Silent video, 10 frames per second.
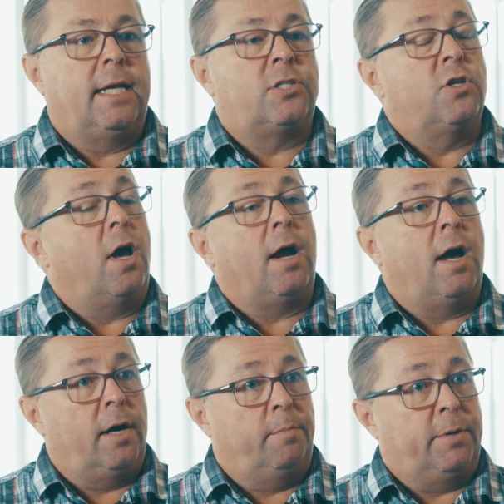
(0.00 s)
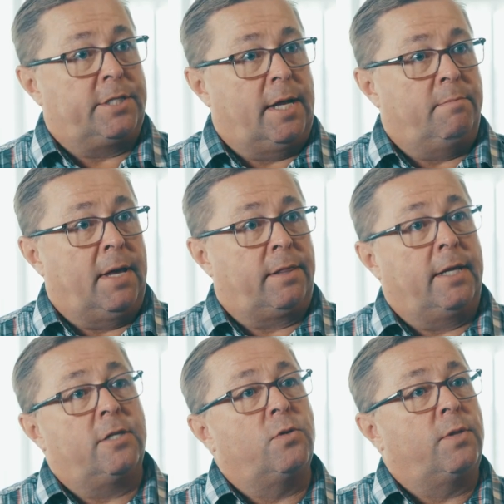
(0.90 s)
It's not 100%
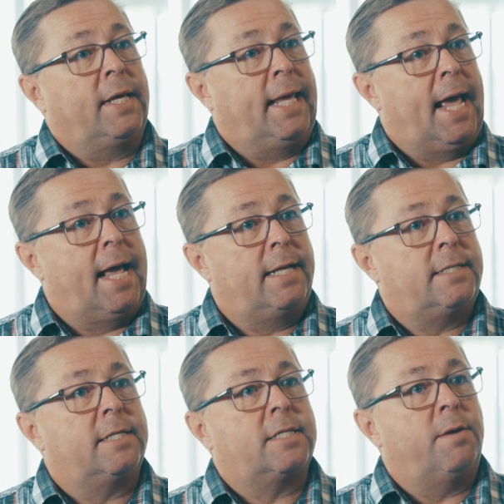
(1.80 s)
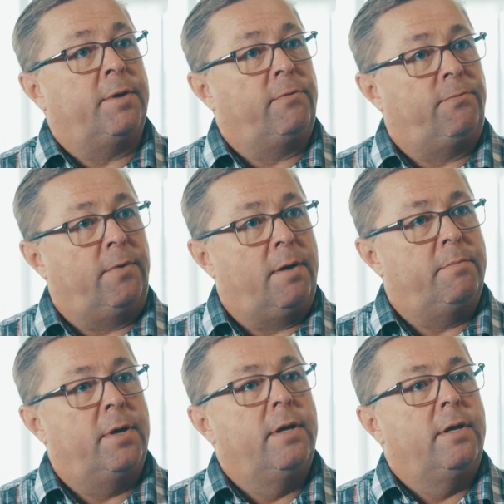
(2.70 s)
methane. So the gas that's coming
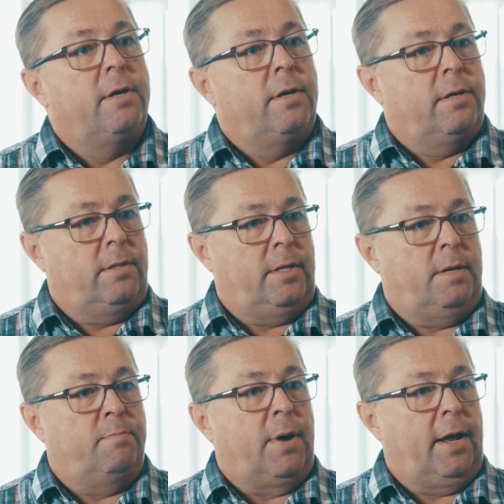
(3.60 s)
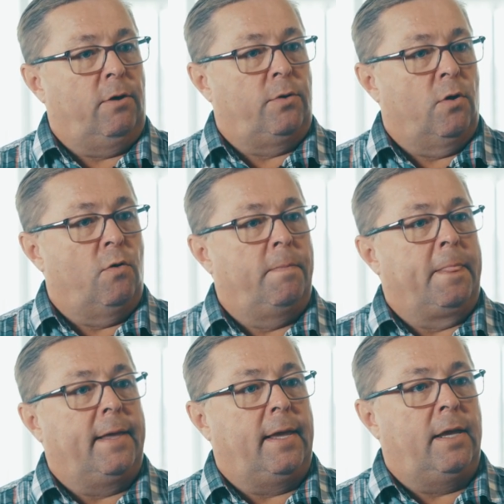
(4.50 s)
from the biodome
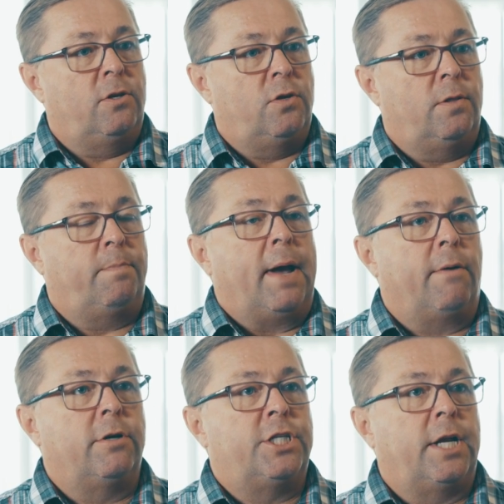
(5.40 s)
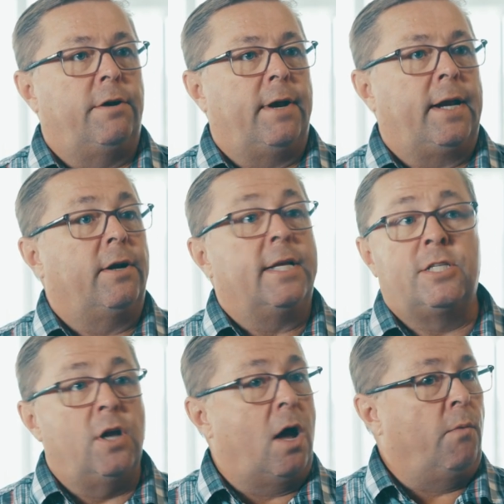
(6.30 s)
into the power generator
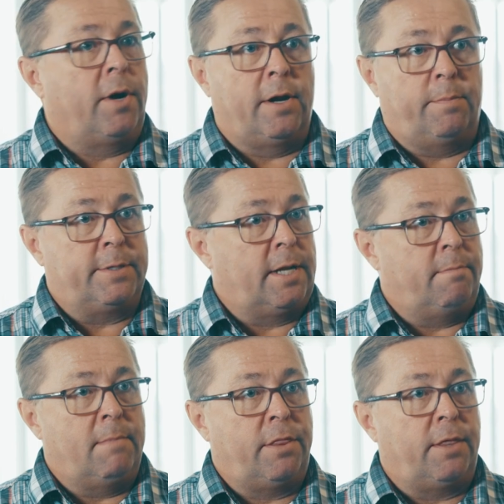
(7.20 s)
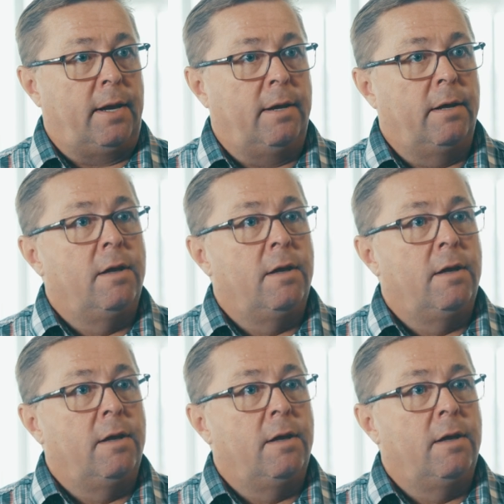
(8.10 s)
is not 100% methane.